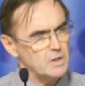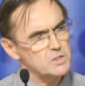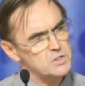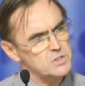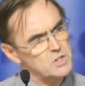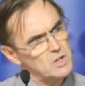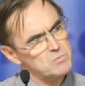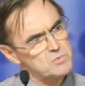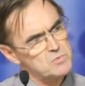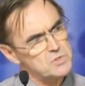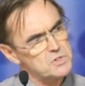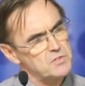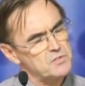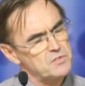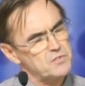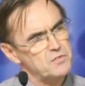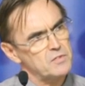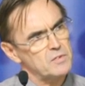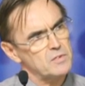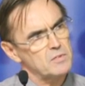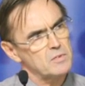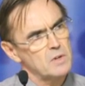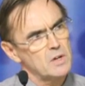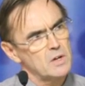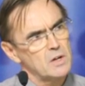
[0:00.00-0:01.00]
terms
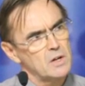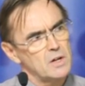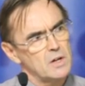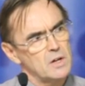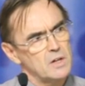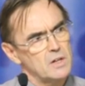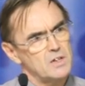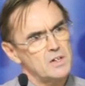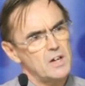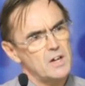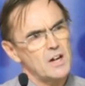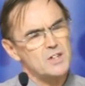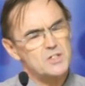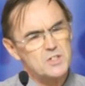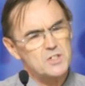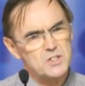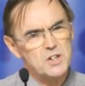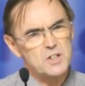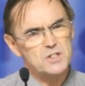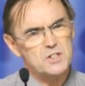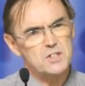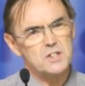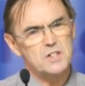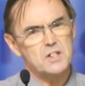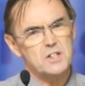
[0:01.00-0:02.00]
of the
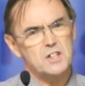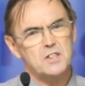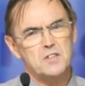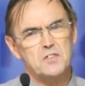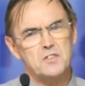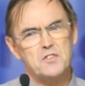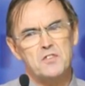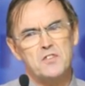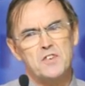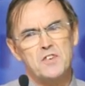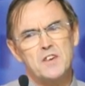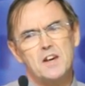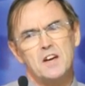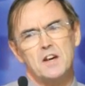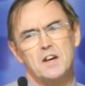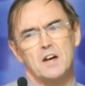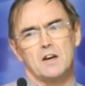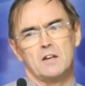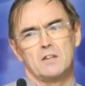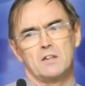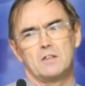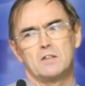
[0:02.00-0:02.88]
uncertainty and the fear